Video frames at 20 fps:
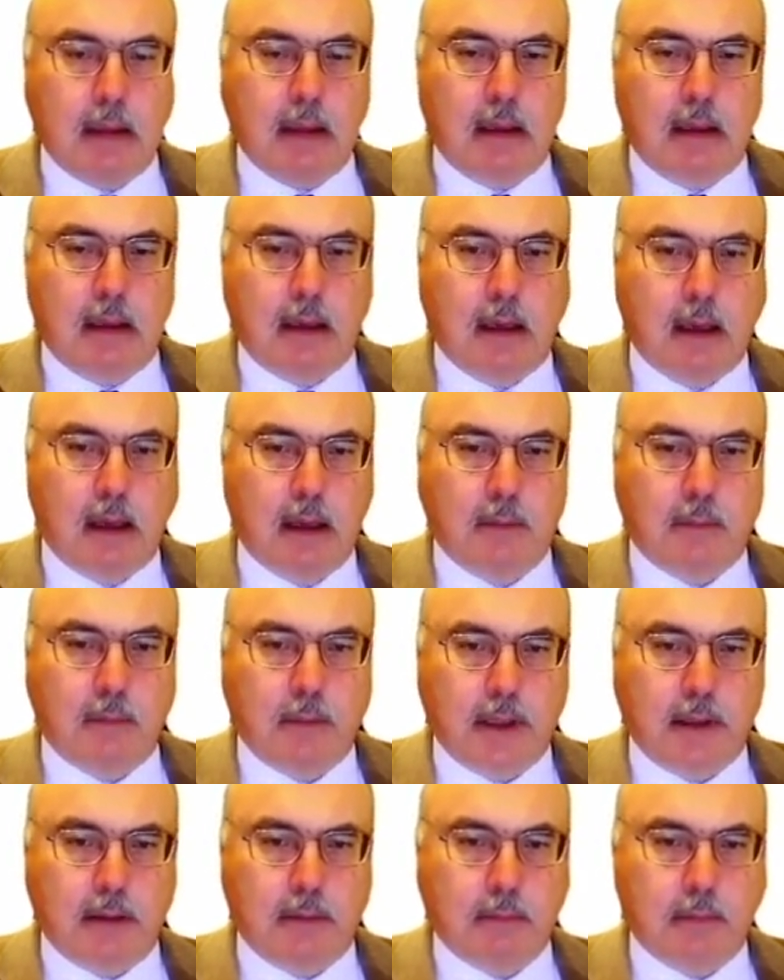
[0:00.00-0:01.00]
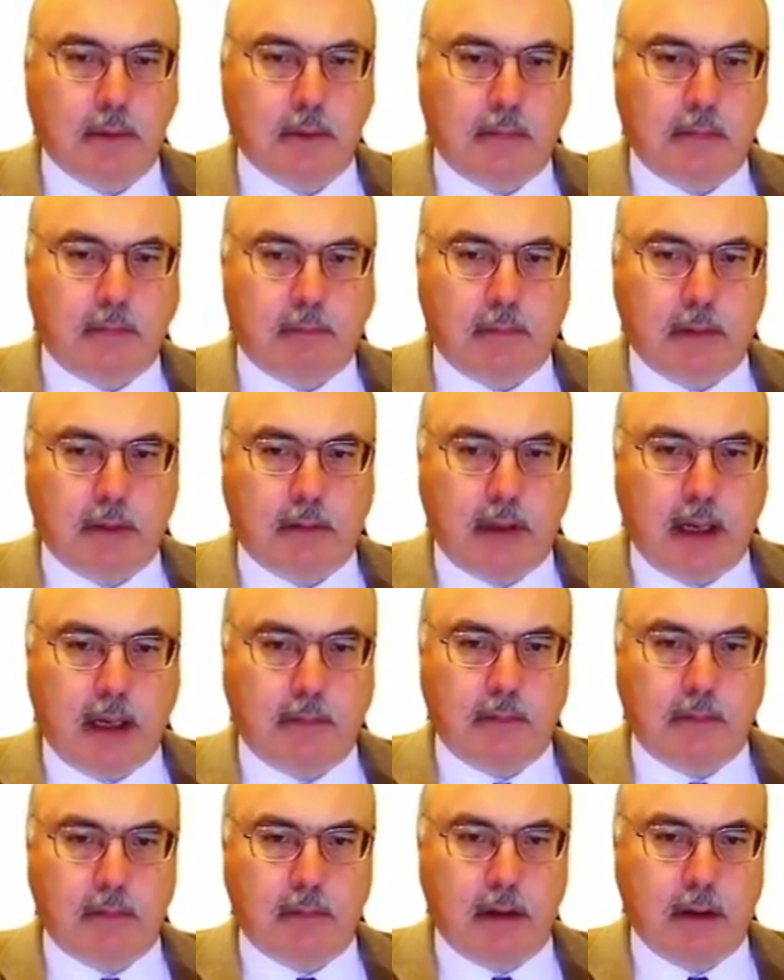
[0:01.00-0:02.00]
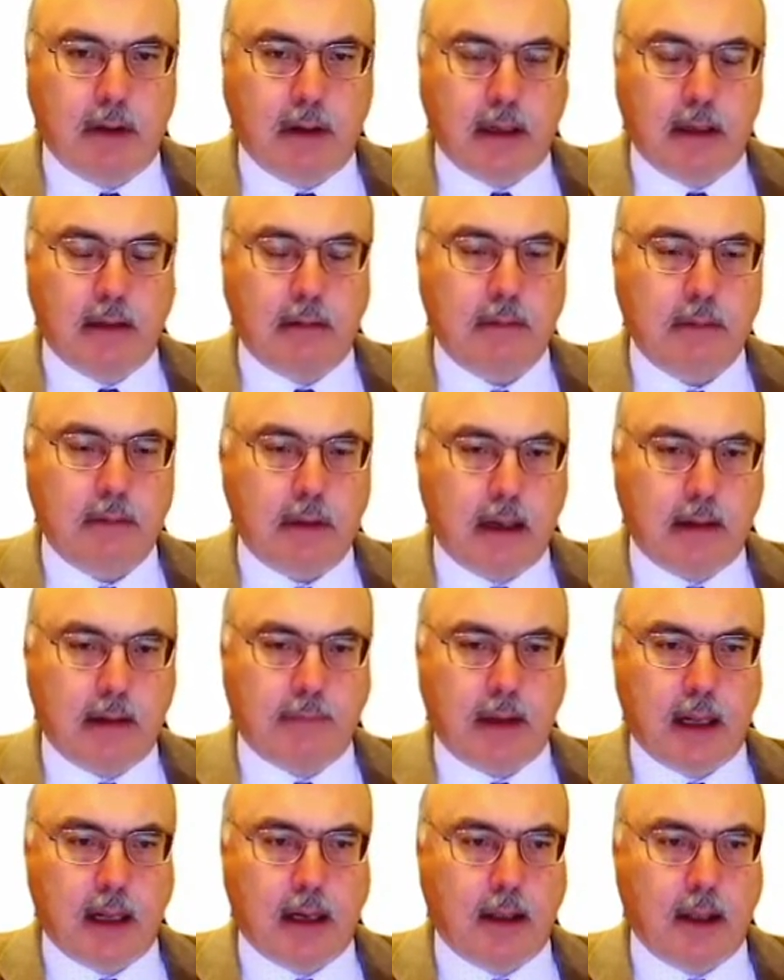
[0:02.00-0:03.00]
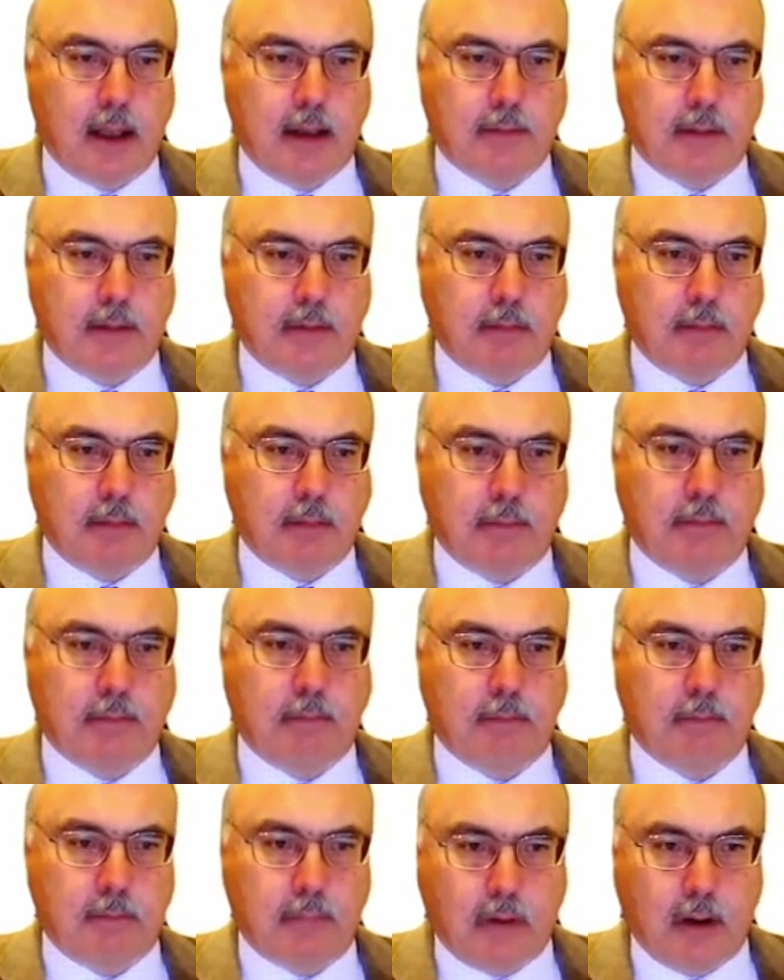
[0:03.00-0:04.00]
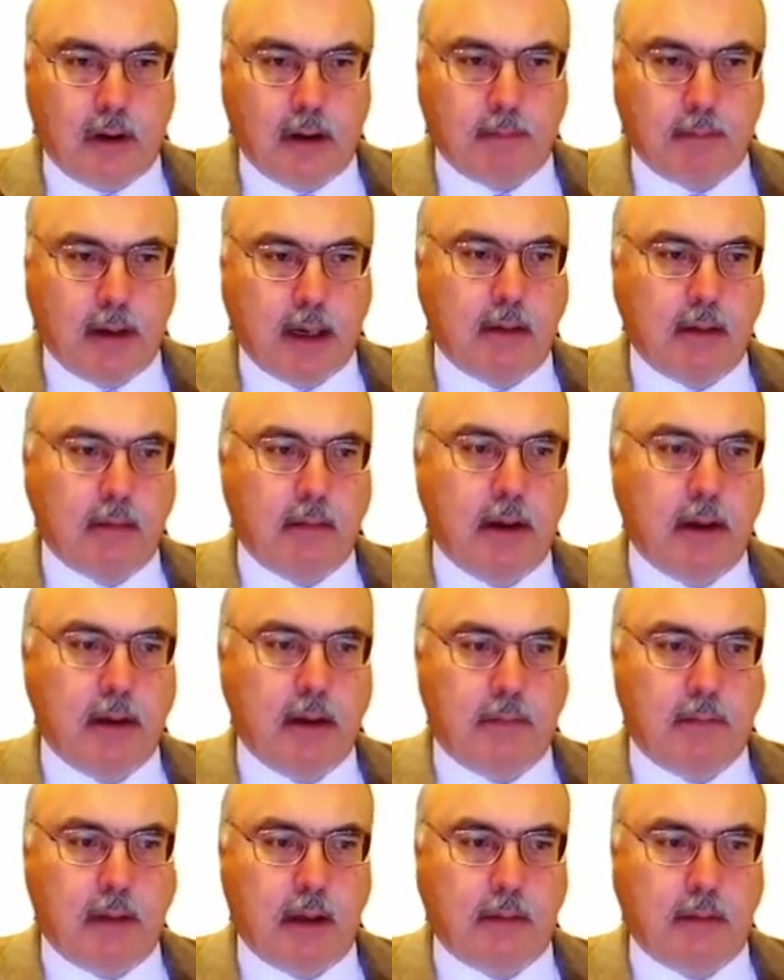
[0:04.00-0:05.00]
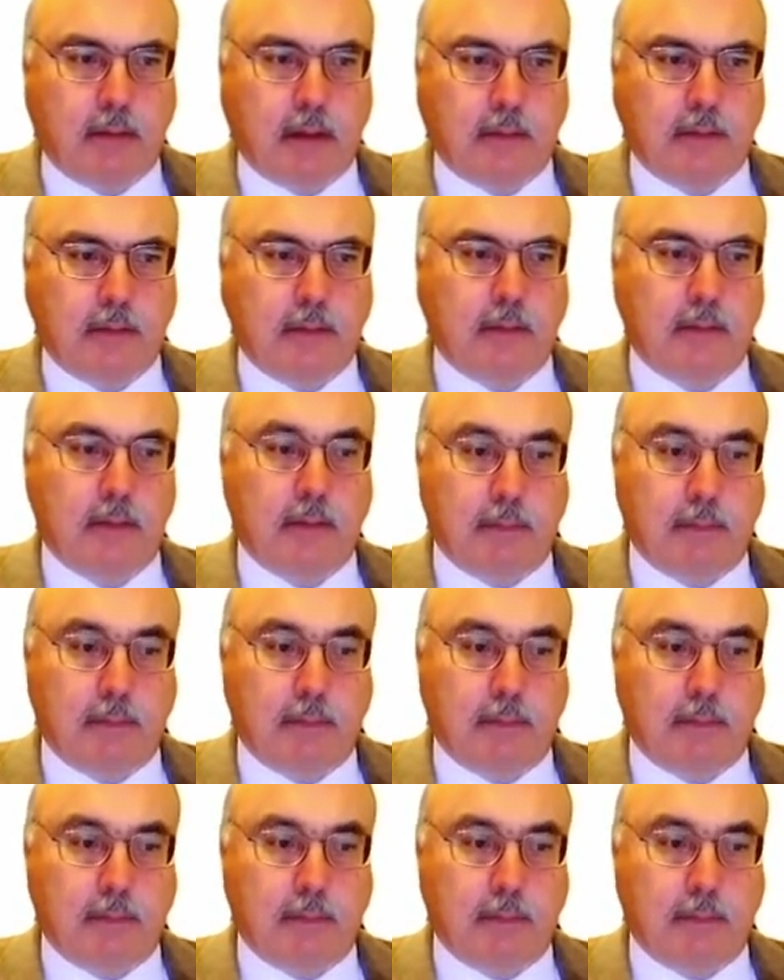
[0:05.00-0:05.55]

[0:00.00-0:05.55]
The Texas area, I've got a lot of, I've started my career in South Texas.